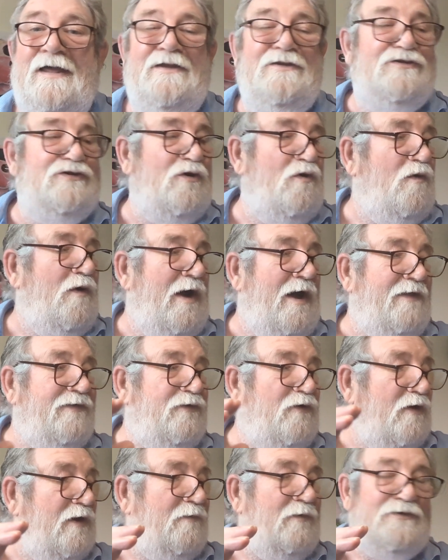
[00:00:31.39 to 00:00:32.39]
So I
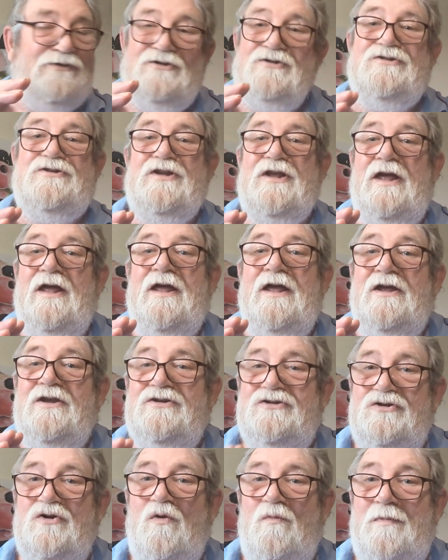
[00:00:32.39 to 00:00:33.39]
thought I would just
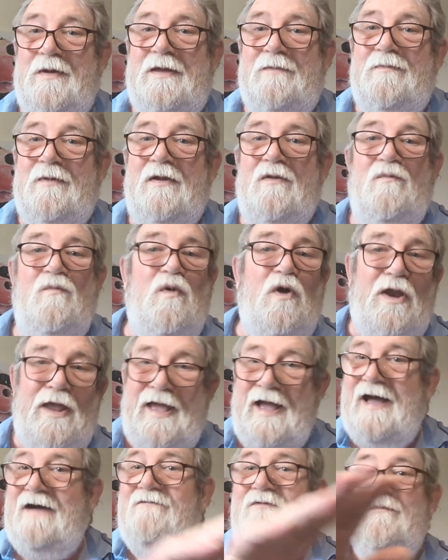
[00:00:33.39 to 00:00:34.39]
show people what I
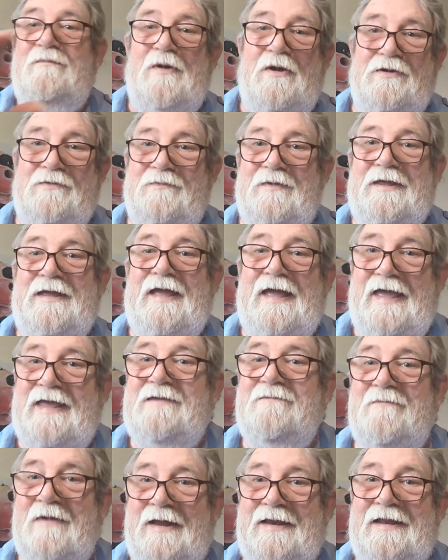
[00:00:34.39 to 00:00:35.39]
have about me
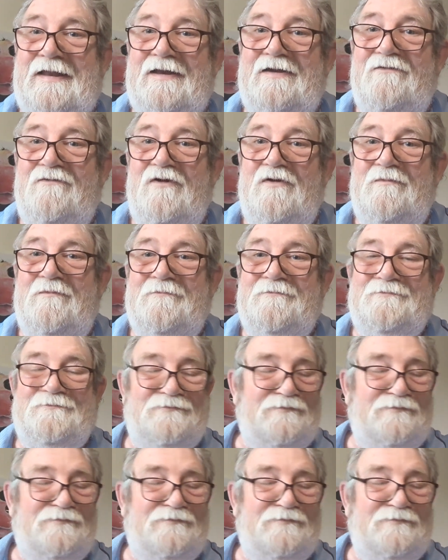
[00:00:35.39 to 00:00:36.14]
in my little room.